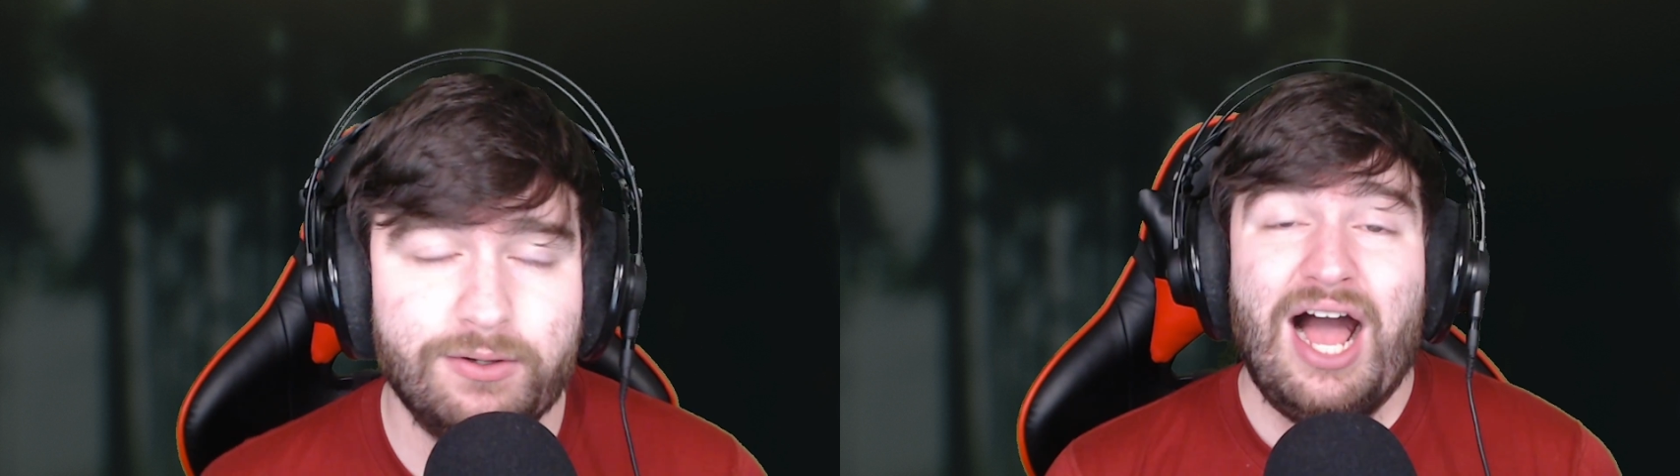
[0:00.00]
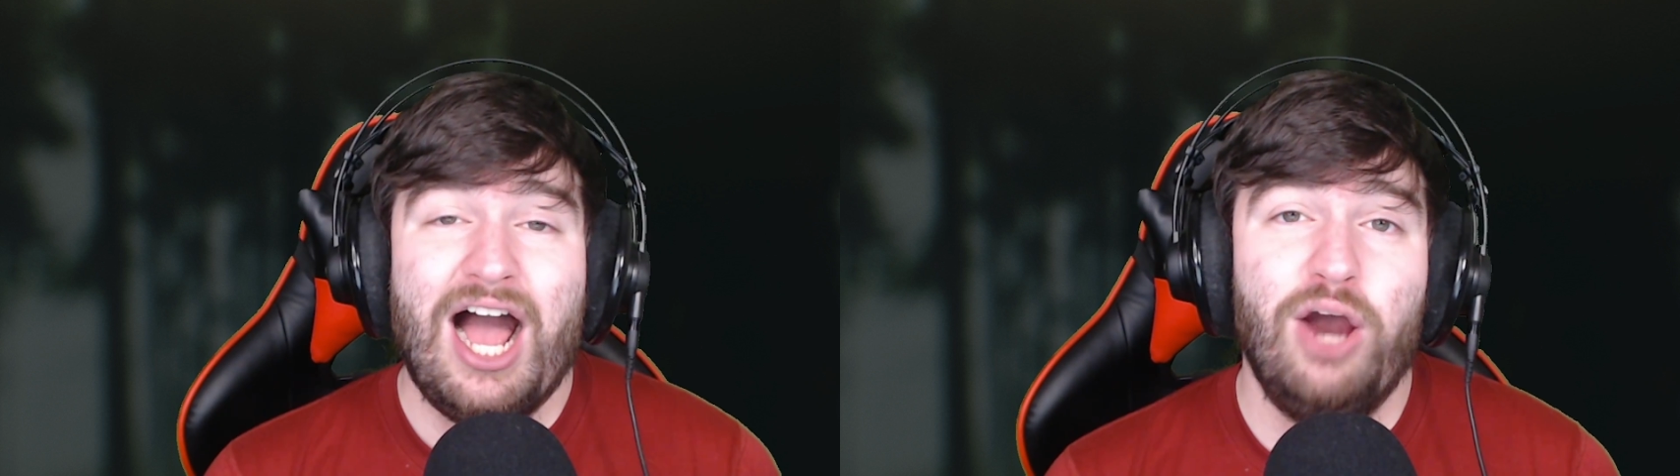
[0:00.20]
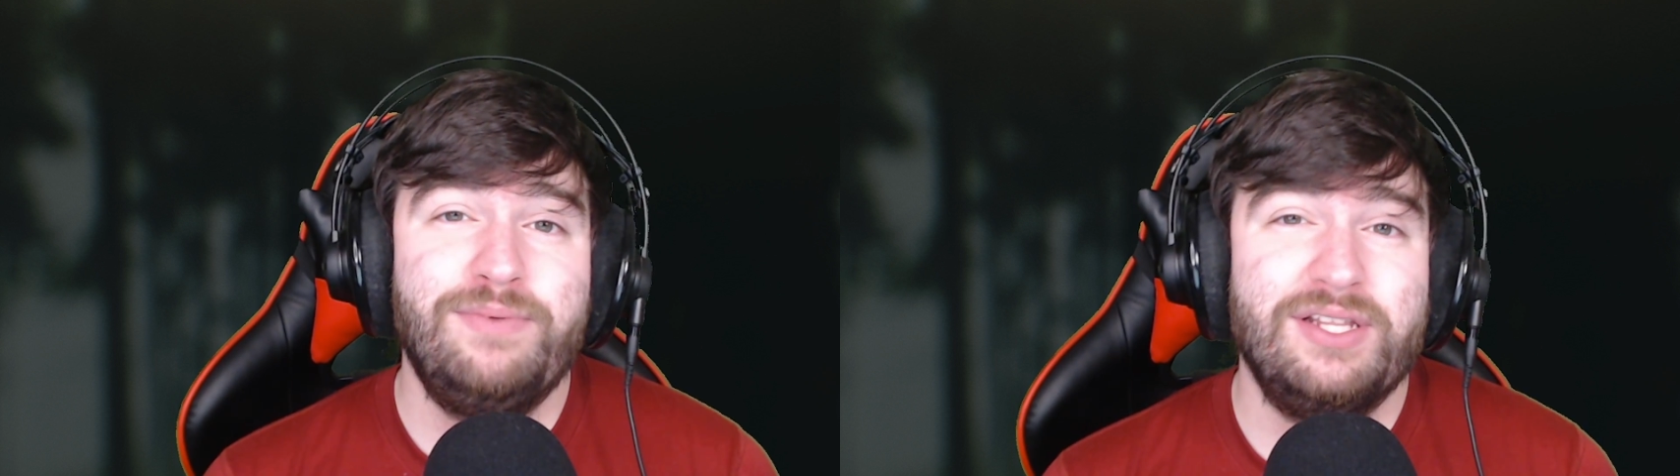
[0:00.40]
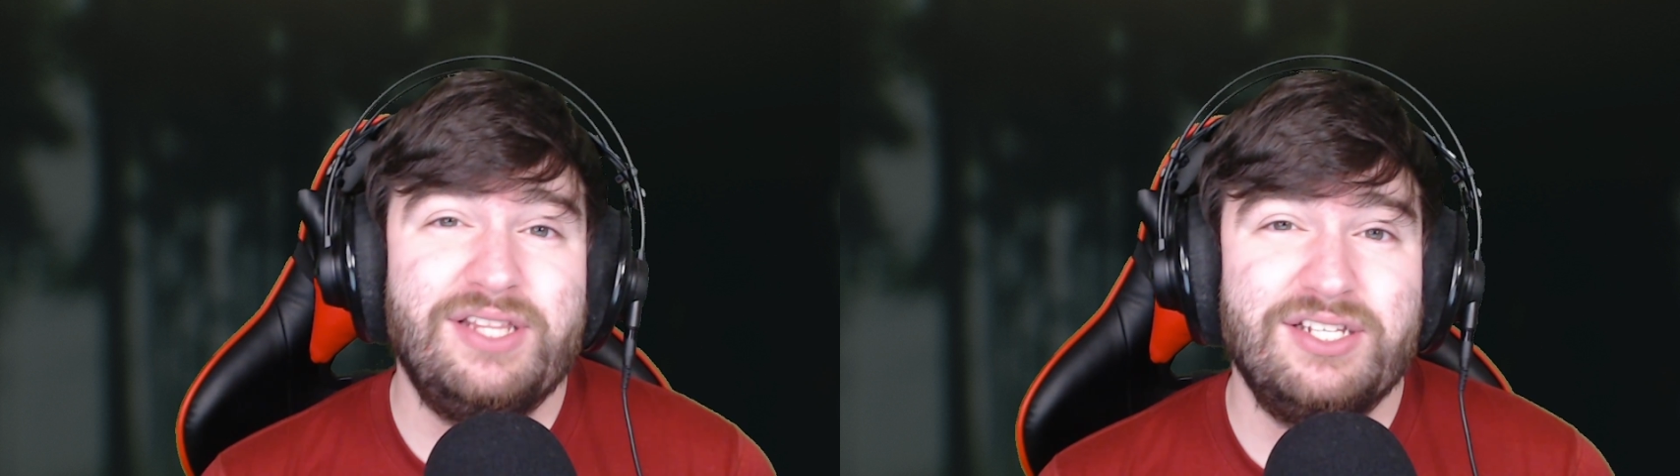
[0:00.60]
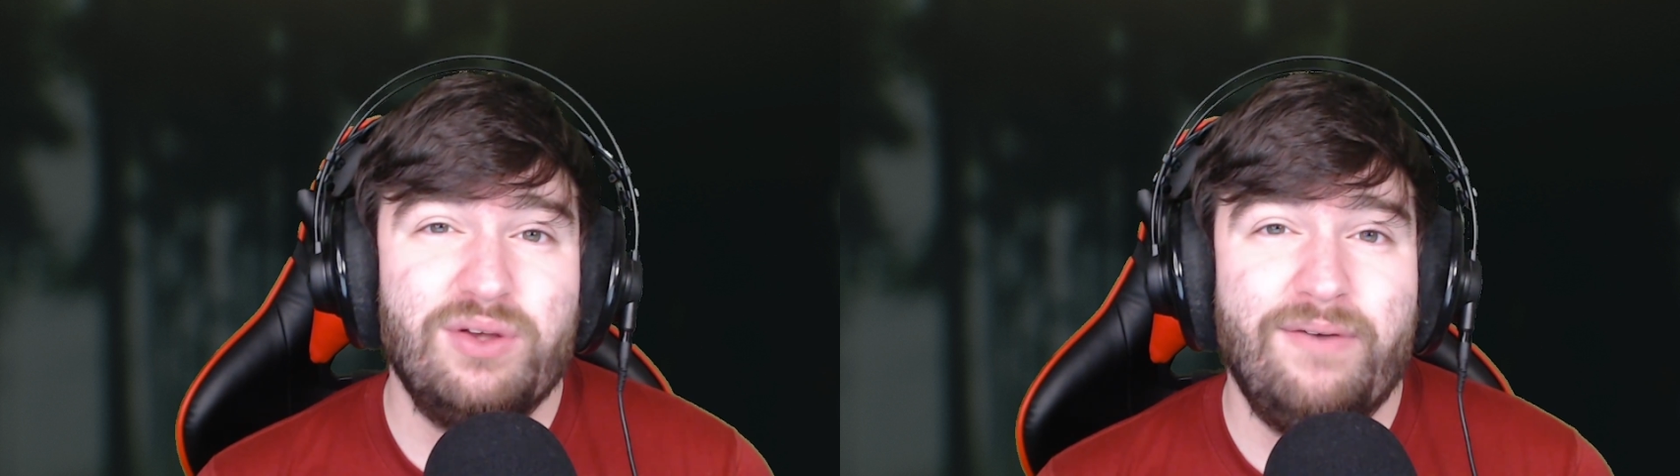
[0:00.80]
I hope that
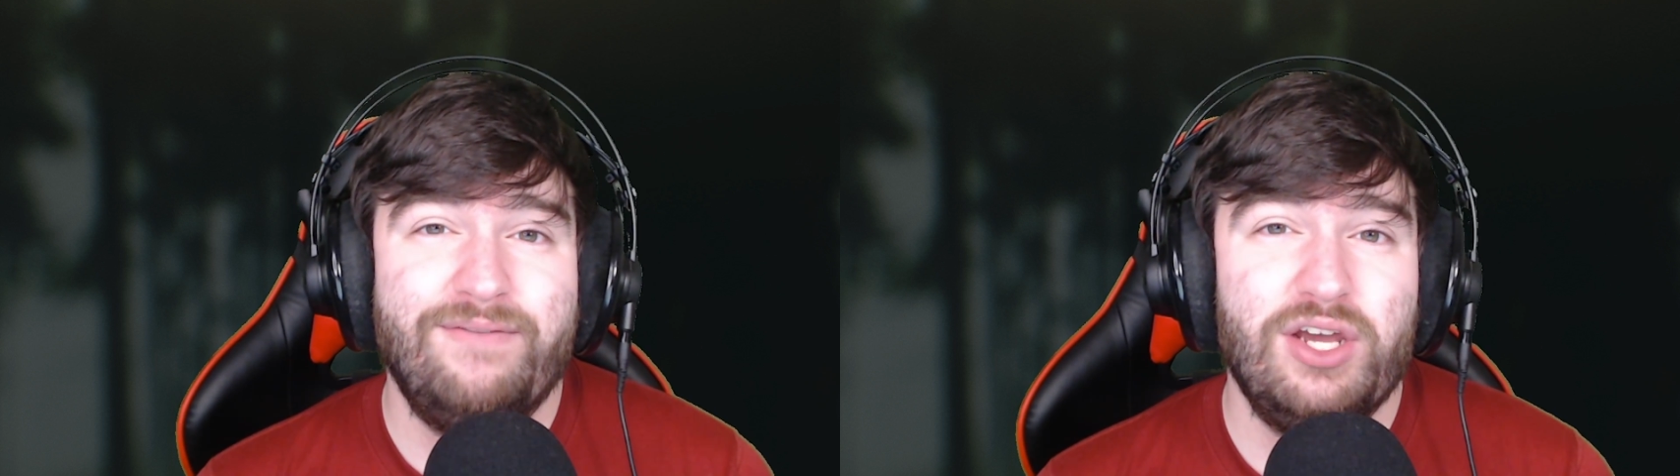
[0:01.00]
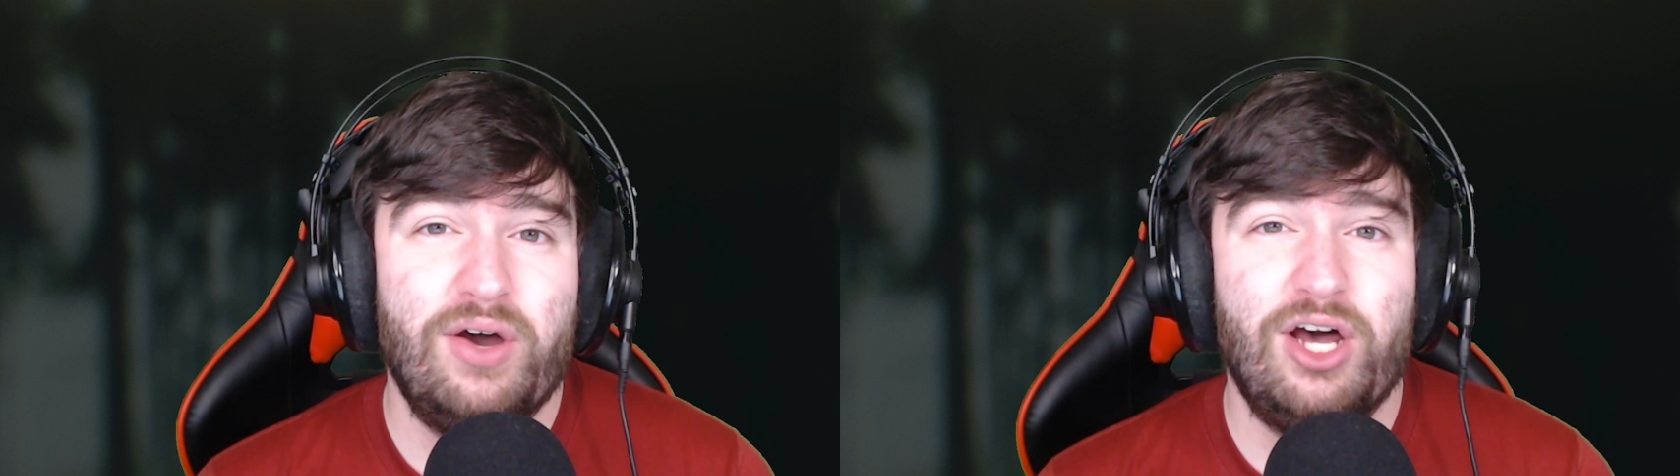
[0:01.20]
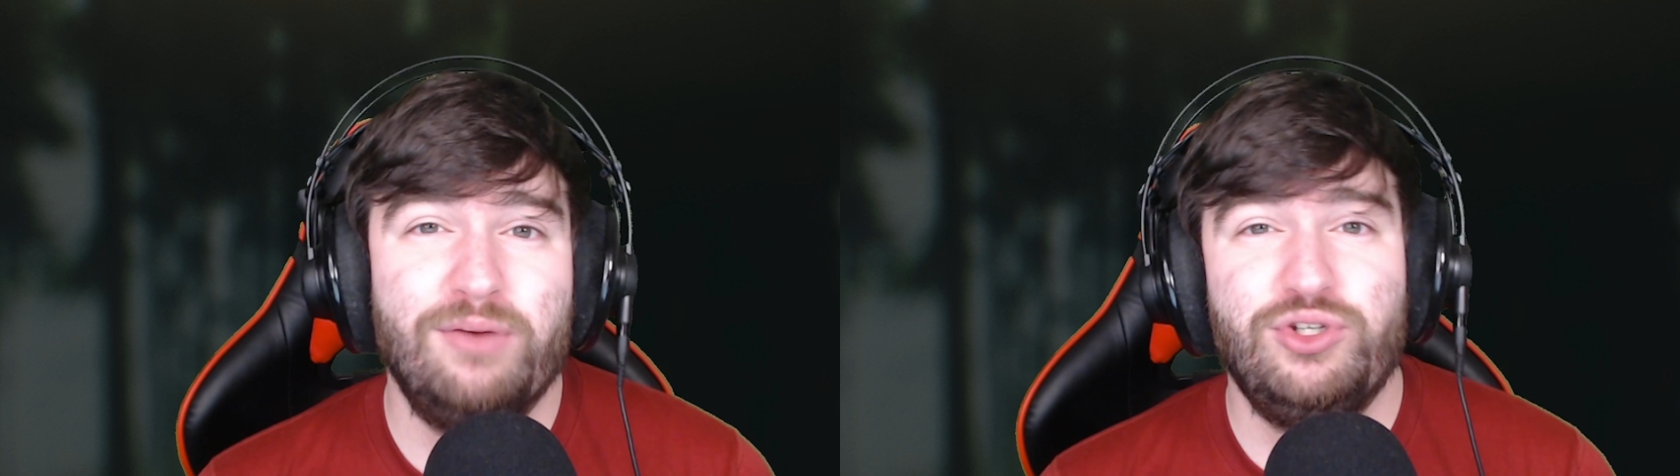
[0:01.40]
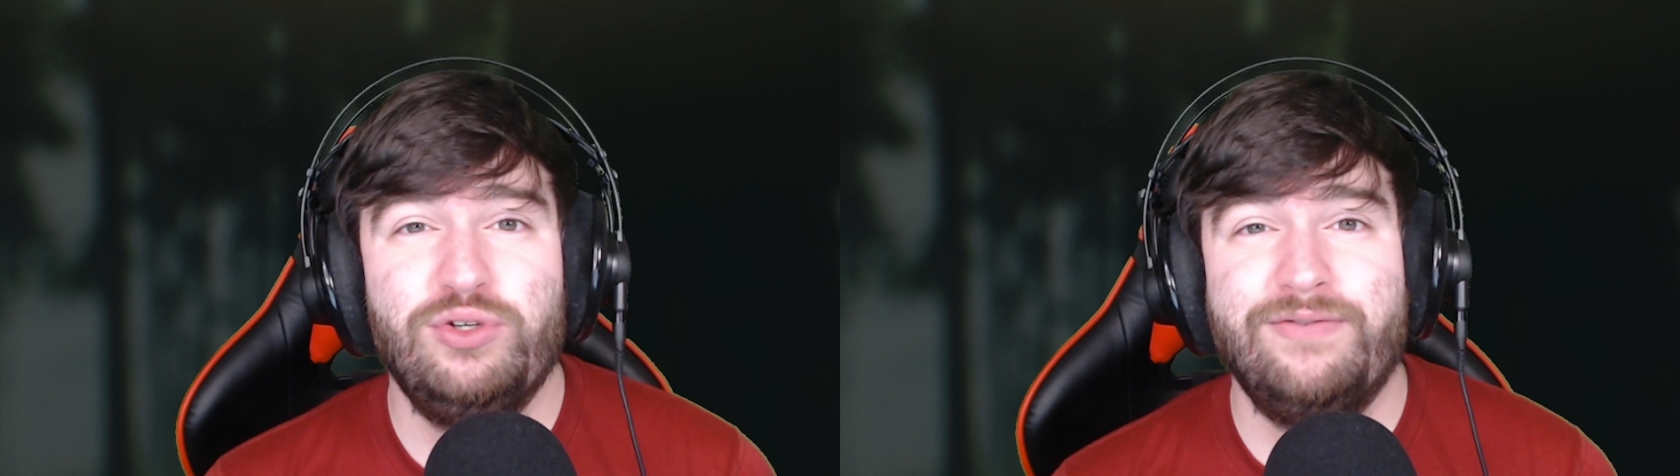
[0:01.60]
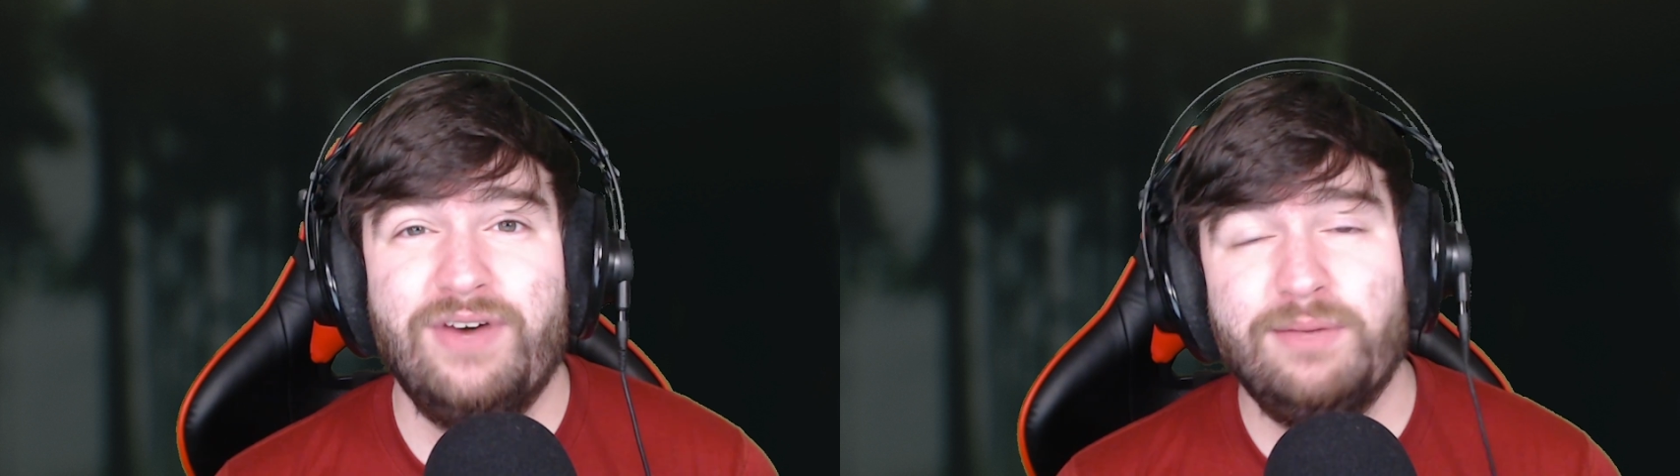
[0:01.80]
this video helped you
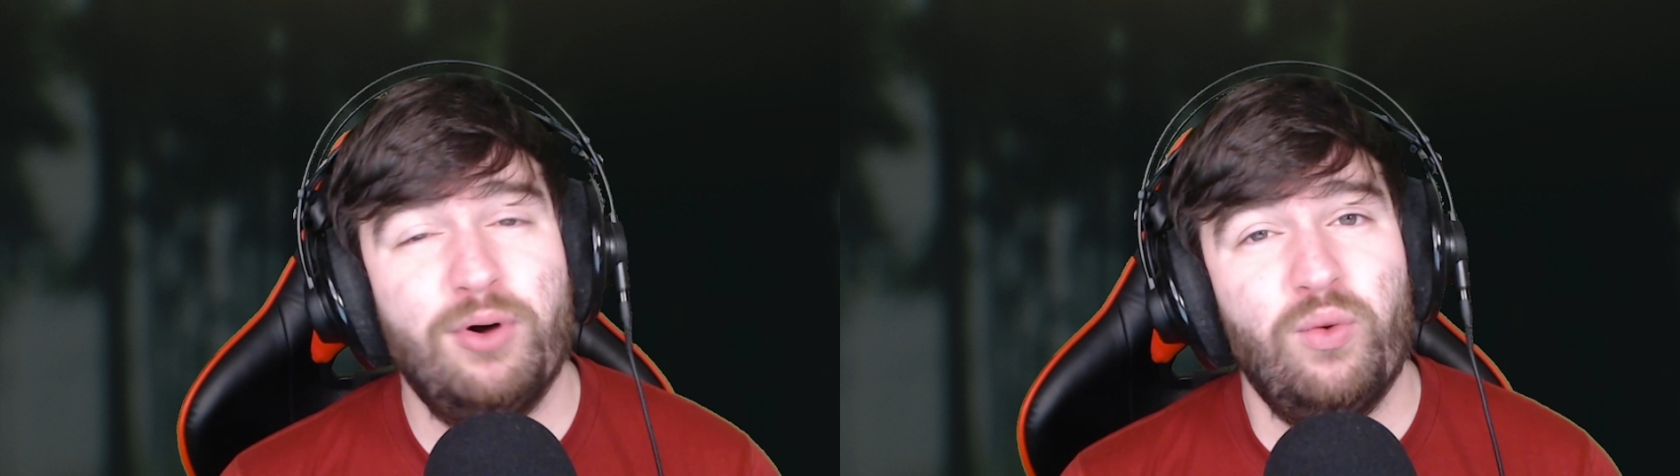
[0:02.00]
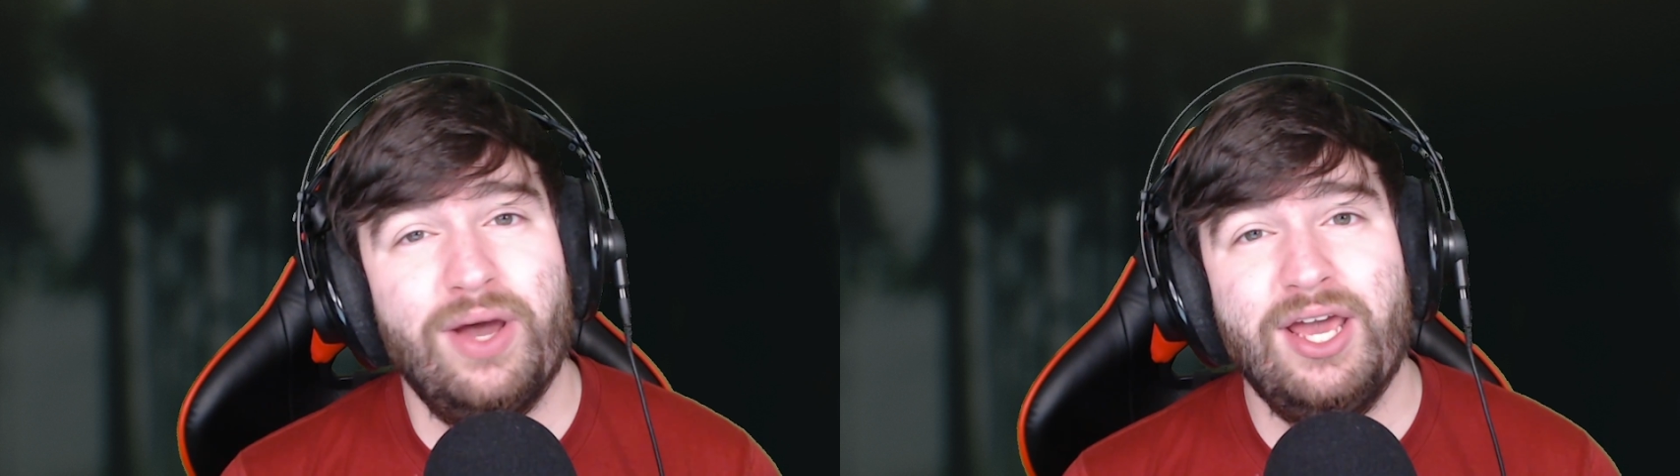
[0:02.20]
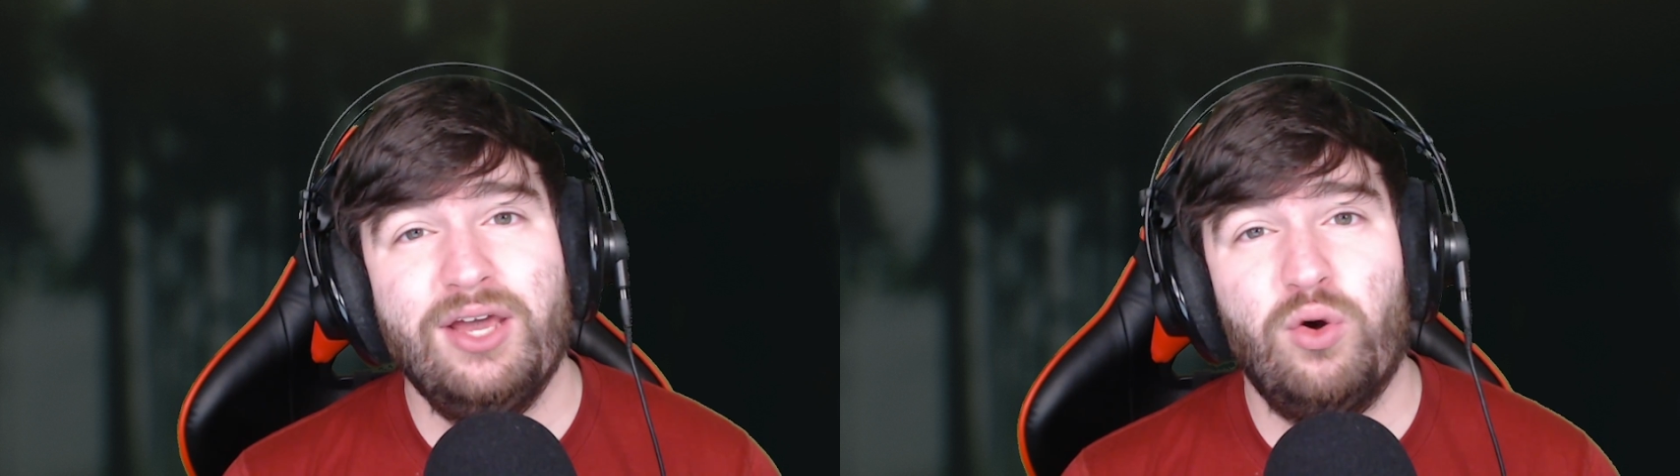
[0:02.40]
develop a way